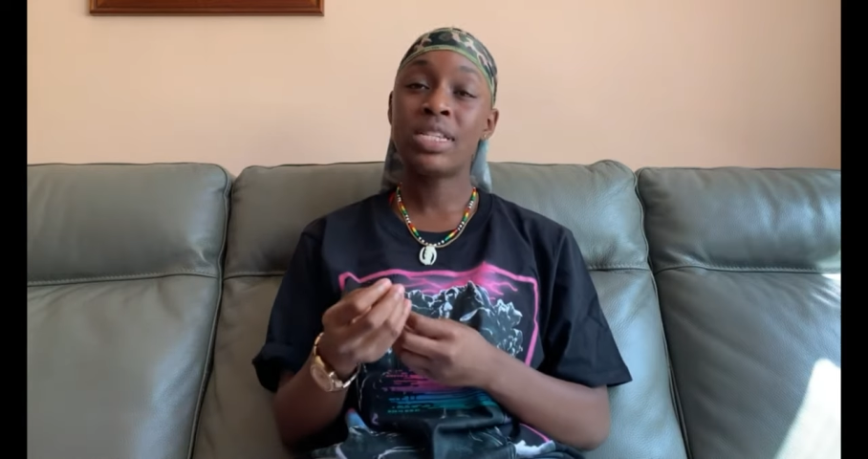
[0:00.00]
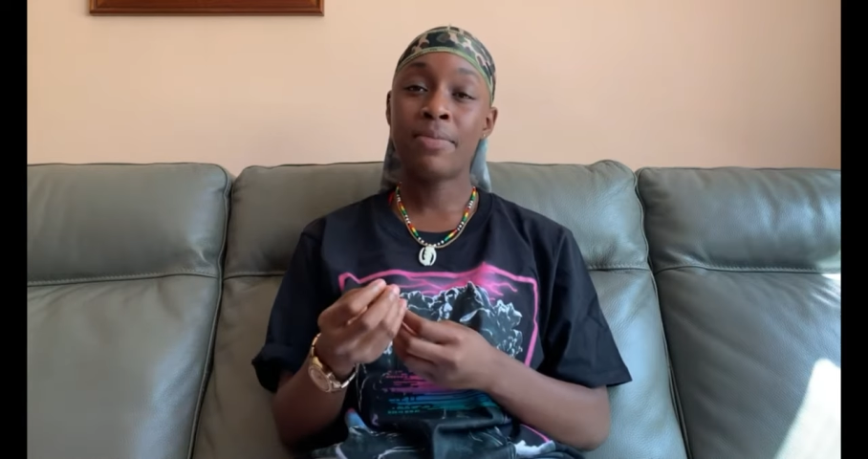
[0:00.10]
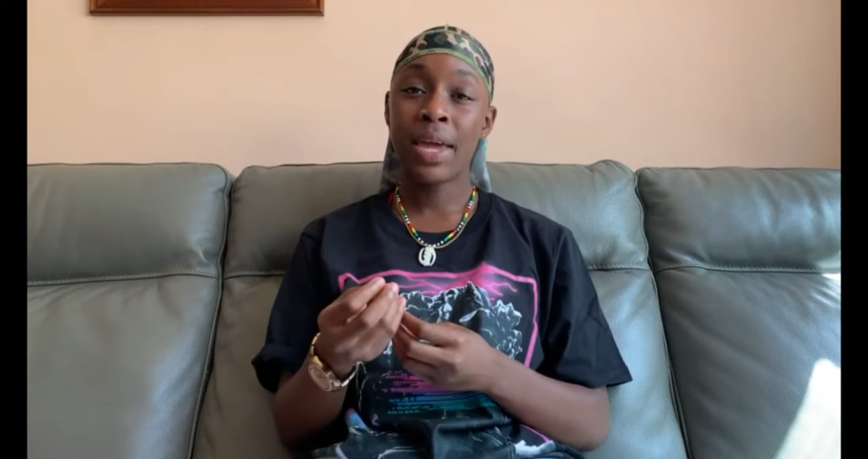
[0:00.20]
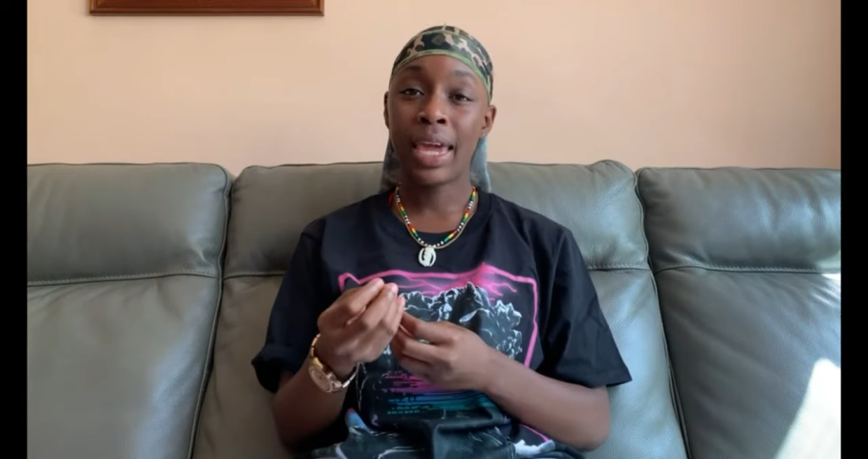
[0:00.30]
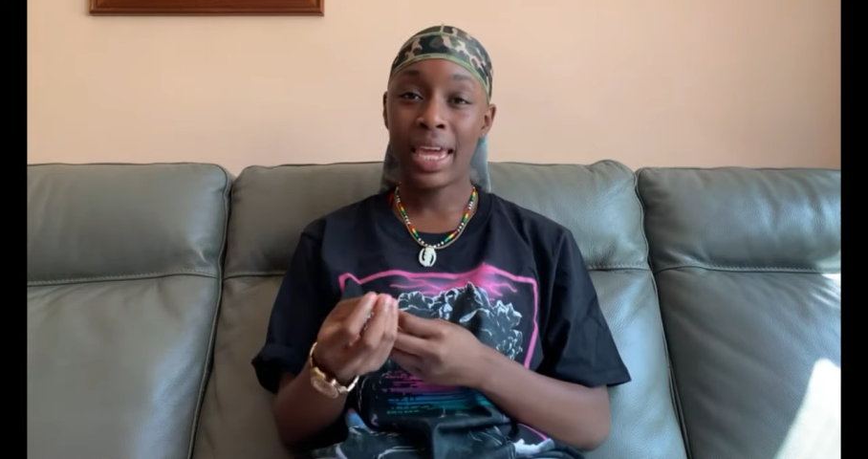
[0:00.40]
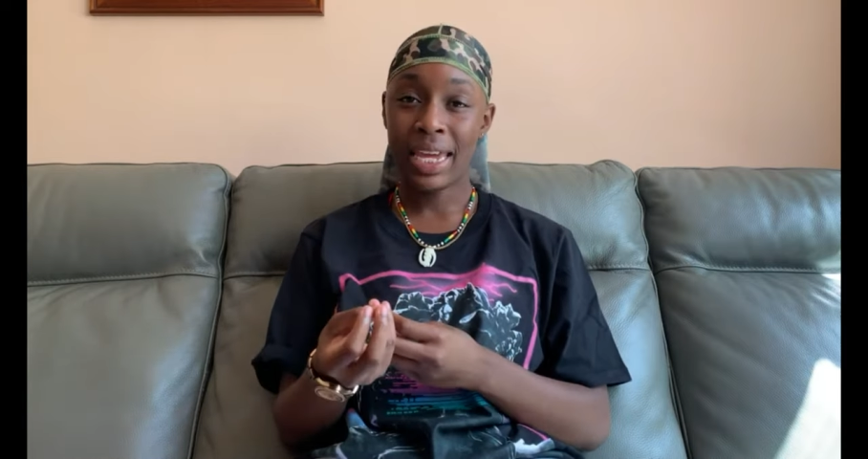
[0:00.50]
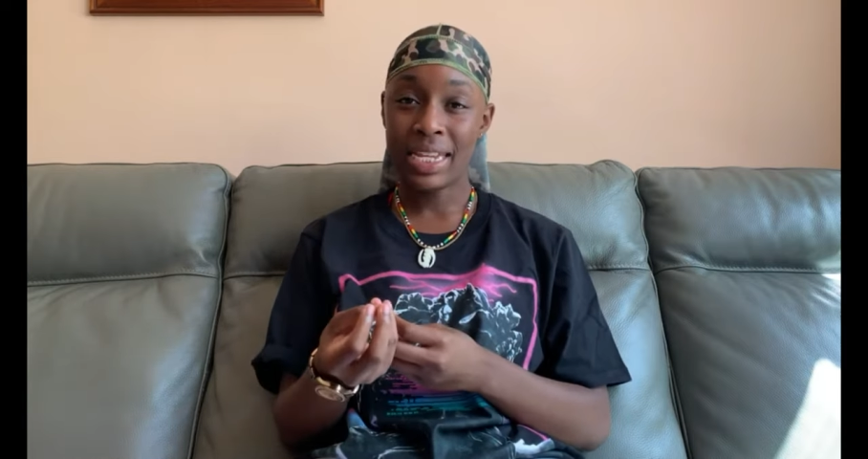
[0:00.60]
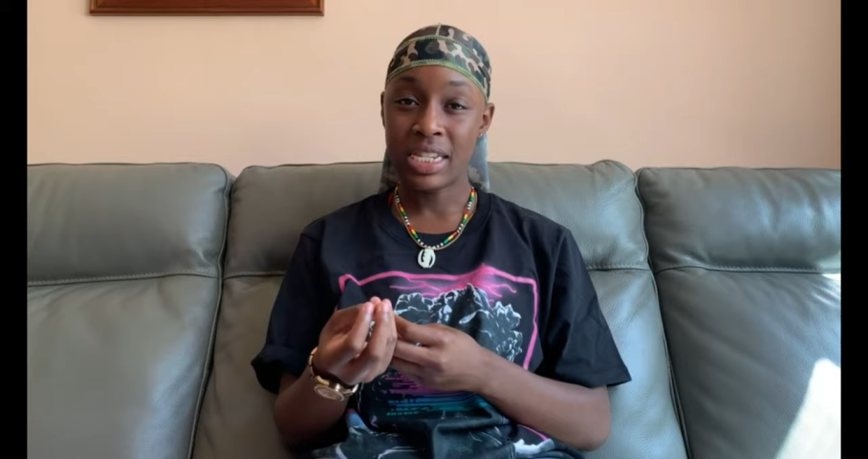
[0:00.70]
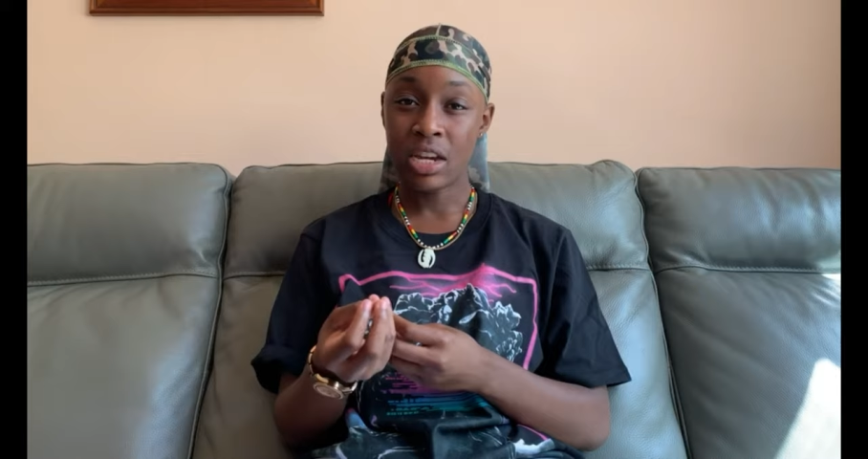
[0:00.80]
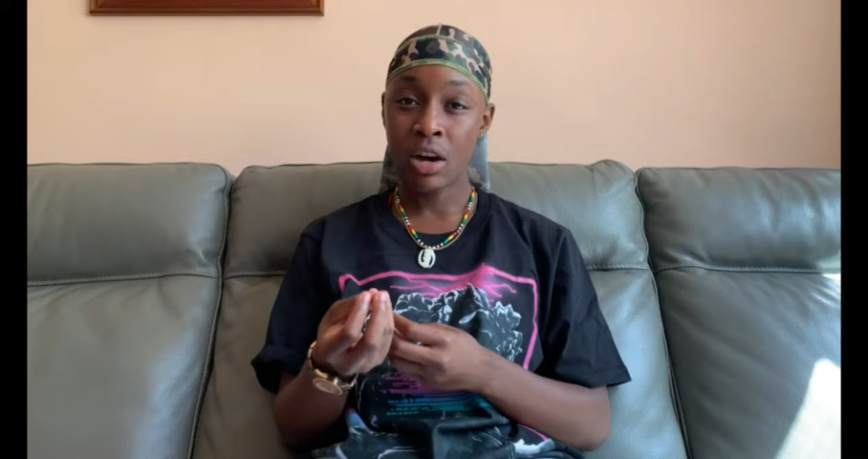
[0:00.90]
to make it
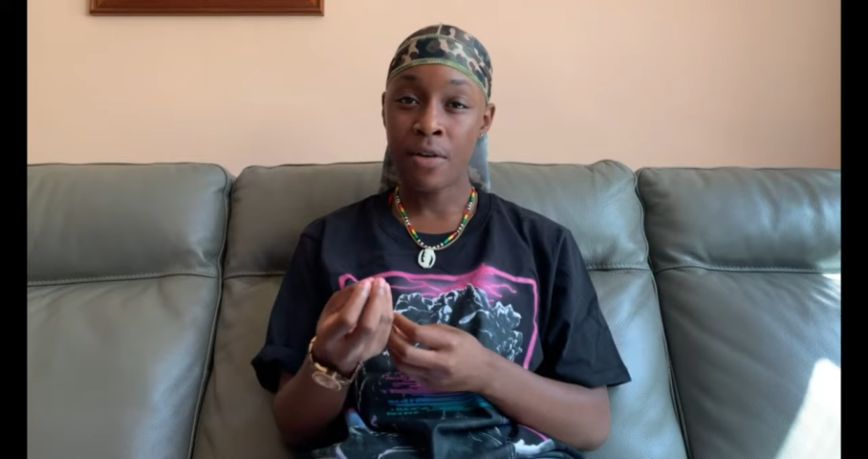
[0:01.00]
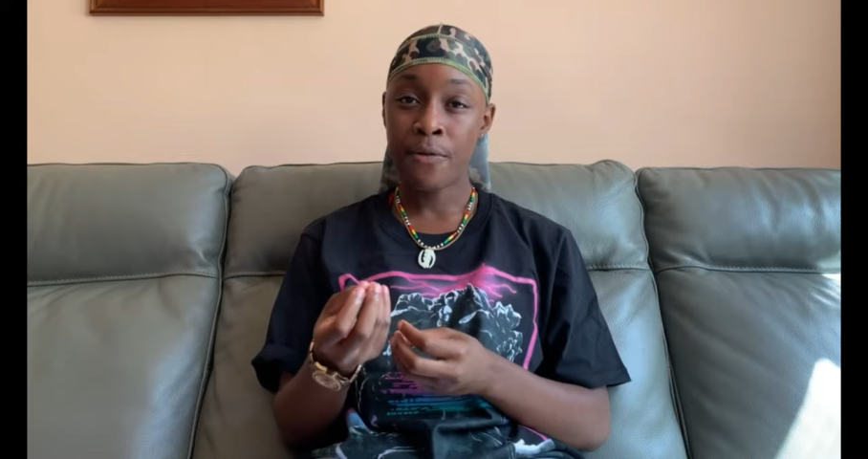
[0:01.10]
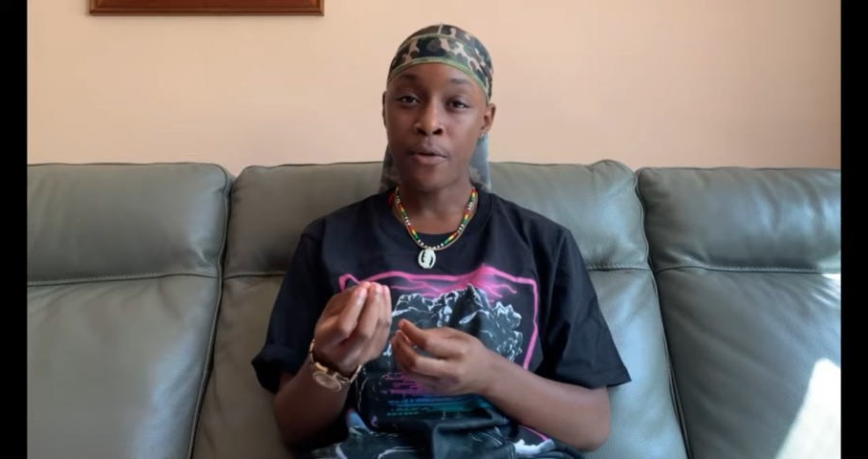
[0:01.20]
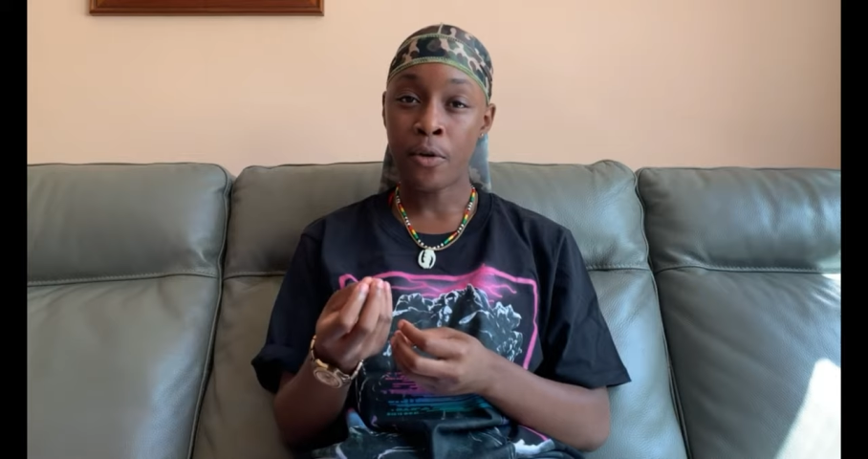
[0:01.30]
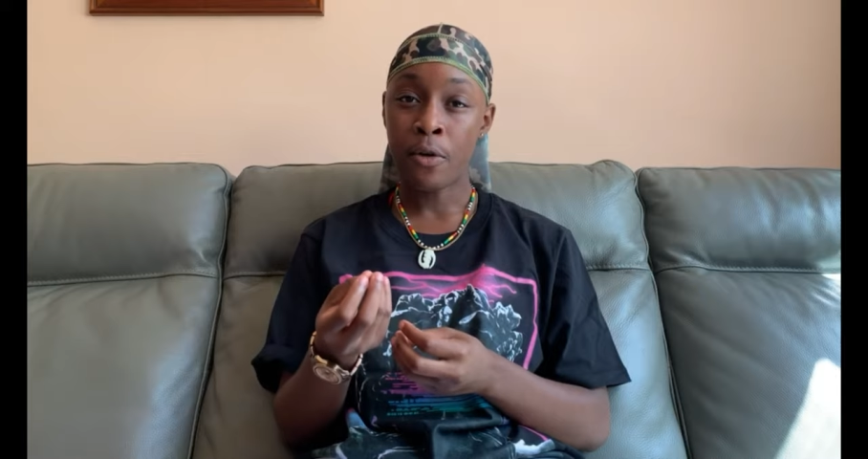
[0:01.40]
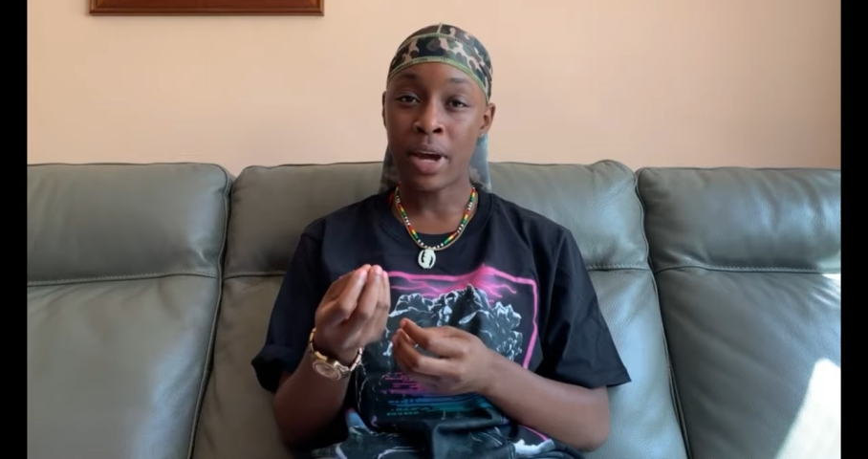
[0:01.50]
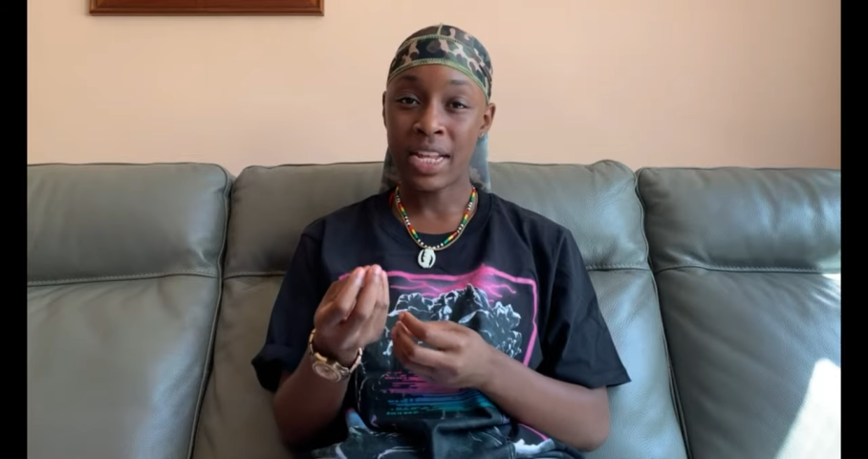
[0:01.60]
easier for